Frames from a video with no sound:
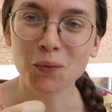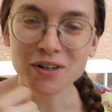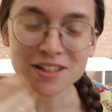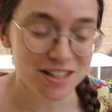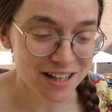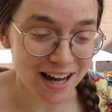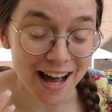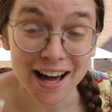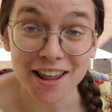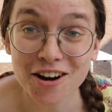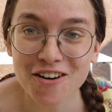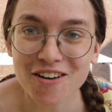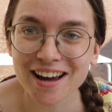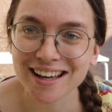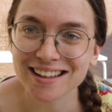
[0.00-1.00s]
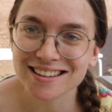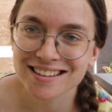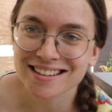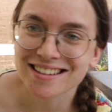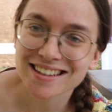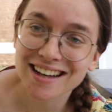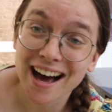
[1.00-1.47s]
Which, I don't know,
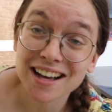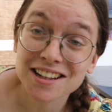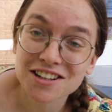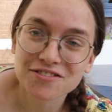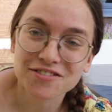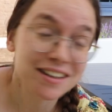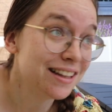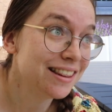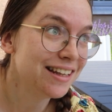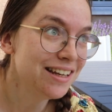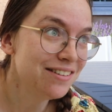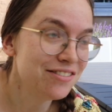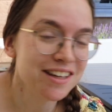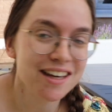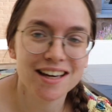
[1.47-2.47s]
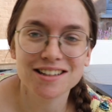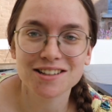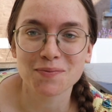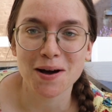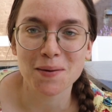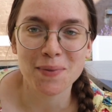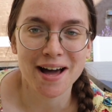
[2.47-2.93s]
it uh, kind of
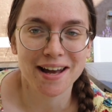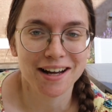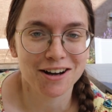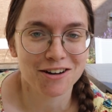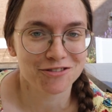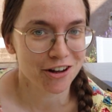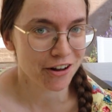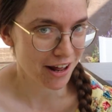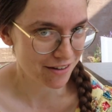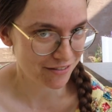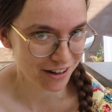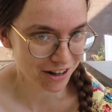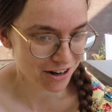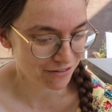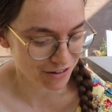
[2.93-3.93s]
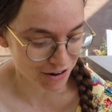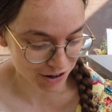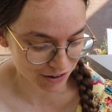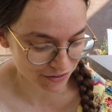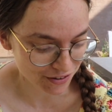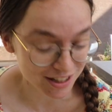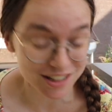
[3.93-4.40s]
alleviates my panic of not having enough
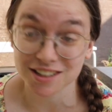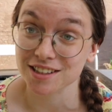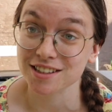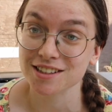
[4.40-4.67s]
yarn to finish